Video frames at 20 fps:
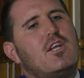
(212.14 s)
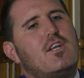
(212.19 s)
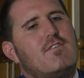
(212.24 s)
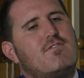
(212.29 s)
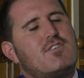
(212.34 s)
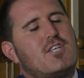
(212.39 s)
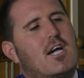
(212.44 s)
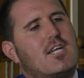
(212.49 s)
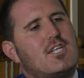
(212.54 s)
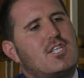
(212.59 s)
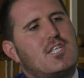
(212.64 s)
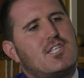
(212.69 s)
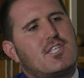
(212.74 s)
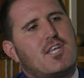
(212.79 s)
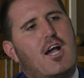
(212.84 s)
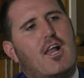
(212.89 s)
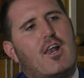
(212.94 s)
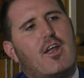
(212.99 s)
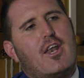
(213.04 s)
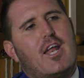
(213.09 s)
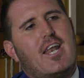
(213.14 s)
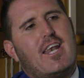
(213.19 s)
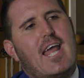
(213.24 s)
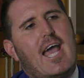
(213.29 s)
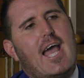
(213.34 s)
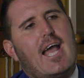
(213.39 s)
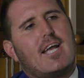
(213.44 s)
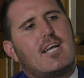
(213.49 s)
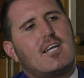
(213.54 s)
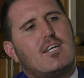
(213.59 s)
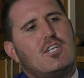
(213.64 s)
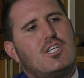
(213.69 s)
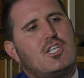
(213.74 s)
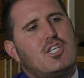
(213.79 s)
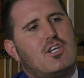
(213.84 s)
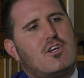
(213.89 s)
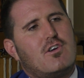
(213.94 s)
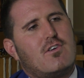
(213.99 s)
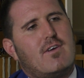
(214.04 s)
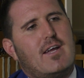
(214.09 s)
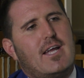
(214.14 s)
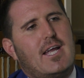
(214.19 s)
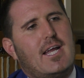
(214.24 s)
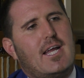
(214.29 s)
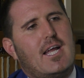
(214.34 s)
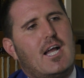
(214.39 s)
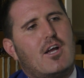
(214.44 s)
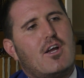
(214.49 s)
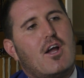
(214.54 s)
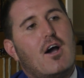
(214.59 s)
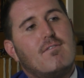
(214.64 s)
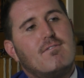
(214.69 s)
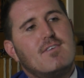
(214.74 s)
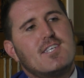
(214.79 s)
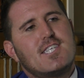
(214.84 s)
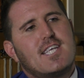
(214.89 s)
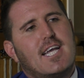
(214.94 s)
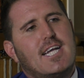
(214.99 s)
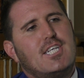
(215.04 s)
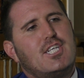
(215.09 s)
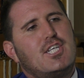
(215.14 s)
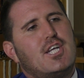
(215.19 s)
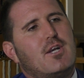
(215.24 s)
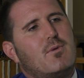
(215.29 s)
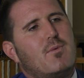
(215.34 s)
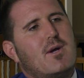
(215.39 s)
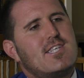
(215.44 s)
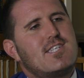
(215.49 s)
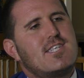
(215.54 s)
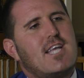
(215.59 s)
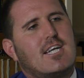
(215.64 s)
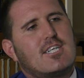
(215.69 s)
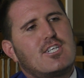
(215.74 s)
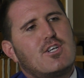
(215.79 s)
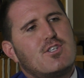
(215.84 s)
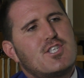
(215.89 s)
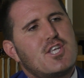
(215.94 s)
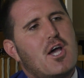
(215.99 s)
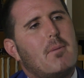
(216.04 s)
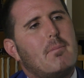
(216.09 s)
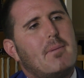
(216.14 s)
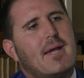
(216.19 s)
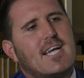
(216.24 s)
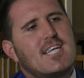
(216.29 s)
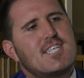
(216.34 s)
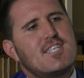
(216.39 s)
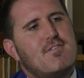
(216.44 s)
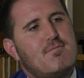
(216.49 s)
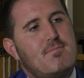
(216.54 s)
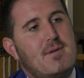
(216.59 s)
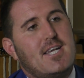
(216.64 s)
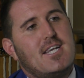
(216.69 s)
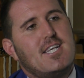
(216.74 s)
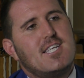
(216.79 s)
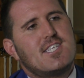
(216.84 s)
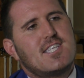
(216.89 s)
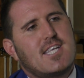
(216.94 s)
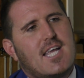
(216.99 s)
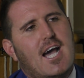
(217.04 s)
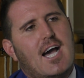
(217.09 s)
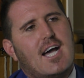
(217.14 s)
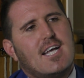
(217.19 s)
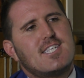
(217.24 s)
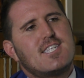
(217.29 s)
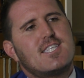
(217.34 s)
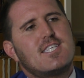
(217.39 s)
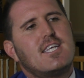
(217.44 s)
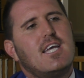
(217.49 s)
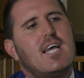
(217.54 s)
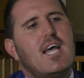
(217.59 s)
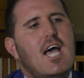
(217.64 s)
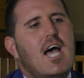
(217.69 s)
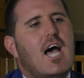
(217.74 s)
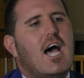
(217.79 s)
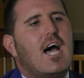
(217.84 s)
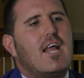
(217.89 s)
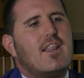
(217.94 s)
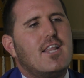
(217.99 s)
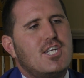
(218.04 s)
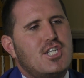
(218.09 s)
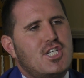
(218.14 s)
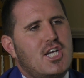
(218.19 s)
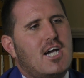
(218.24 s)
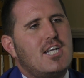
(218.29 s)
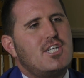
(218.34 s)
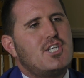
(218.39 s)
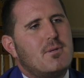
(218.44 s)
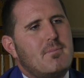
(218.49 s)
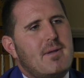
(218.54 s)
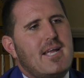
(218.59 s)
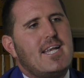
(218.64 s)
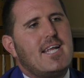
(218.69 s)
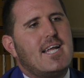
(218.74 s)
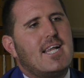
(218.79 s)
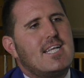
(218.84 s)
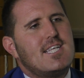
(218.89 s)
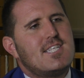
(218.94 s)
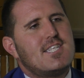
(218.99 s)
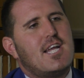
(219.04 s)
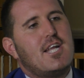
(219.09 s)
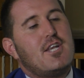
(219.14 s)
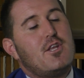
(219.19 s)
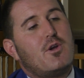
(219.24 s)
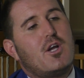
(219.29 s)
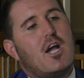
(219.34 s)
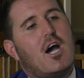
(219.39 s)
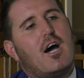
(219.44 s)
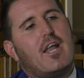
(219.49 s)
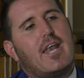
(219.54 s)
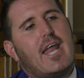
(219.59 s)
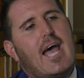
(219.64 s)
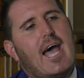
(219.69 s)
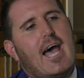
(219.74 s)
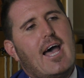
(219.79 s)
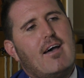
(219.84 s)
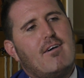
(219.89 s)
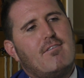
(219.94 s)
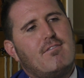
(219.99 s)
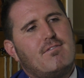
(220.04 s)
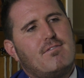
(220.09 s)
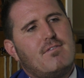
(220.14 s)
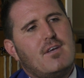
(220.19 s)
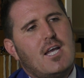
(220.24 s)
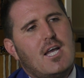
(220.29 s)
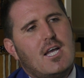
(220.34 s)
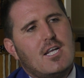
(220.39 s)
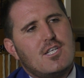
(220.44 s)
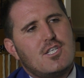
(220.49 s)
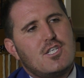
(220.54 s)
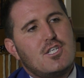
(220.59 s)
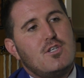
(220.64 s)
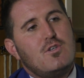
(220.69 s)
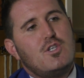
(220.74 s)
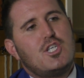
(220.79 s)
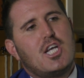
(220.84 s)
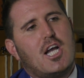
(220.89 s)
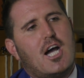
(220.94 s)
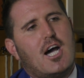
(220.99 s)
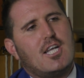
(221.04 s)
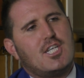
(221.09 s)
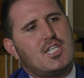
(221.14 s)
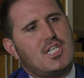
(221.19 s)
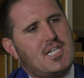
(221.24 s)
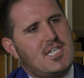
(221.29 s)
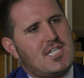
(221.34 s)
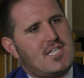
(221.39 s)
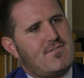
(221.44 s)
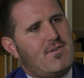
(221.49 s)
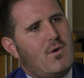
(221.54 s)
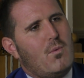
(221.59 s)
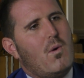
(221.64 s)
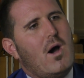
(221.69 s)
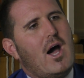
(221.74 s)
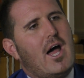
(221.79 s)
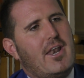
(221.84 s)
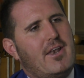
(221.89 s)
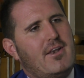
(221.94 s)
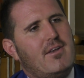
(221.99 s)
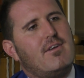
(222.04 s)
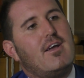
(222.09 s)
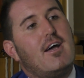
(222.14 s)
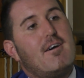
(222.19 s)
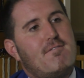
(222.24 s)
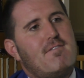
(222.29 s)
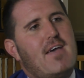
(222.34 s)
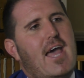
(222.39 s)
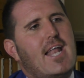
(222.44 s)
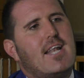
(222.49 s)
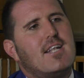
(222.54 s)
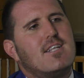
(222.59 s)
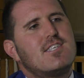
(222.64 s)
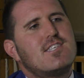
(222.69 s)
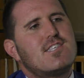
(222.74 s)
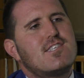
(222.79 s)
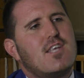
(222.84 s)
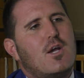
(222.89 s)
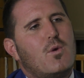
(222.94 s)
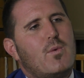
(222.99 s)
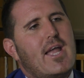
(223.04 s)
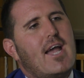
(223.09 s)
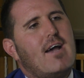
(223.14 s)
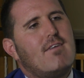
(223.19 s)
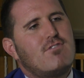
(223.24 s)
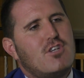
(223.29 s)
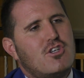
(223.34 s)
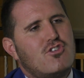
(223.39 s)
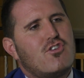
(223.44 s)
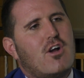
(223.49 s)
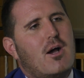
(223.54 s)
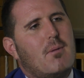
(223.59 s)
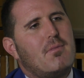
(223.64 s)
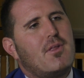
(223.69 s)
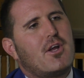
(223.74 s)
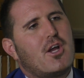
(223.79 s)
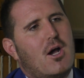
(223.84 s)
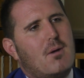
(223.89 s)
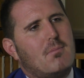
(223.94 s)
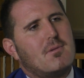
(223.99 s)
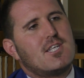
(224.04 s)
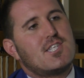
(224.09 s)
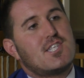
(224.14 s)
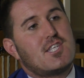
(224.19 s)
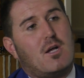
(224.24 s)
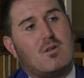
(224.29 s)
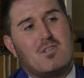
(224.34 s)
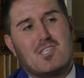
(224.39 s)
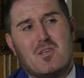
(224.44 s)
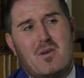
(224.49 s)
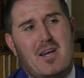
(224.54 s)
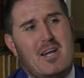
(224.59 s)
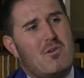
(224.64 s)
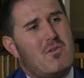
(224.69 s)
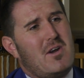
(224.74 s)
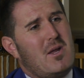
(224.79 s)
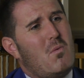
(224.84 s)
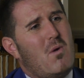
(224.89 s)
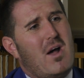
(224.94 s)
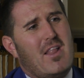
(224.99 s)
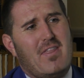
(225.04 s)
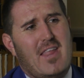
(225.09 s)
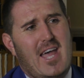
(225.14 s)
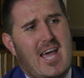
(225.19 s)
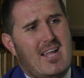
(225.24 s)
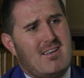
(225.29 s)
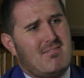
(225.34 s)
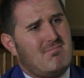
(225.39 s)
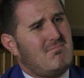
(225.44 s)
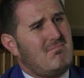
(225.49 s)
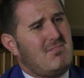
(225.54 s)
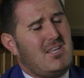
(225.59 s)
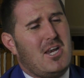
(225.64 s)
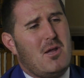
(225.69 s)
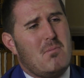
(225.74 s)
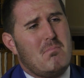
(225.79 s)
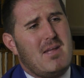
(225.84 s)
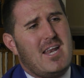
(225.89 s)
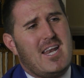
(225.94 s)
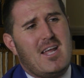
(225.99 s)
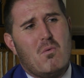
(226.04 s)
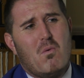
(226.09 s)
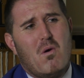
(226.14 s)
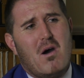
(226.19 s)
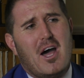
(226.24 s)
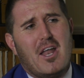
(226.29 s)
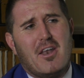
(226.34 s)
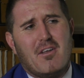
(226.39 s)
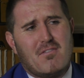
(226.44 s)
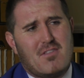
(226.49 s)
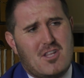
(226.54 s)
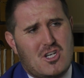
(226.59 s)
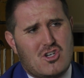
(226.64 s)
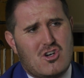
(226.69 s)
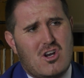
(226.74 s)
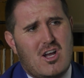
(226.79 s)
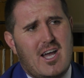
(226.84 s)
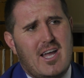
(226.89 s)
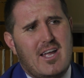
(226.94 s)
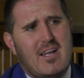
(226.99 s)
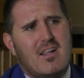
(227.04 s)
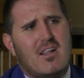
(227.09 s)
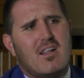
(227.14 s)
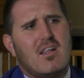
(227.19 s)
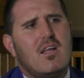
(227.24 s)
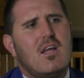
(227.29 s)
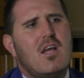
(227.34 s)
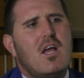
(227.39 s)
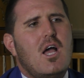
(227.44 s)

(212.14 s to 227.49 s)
you've touched this girl on her neck during a conversation where sexual topics have been discussed. And the judge immediately said you can't have two charges for one offence, so we have to drop the common assault. So I already won that, minute one of the trial.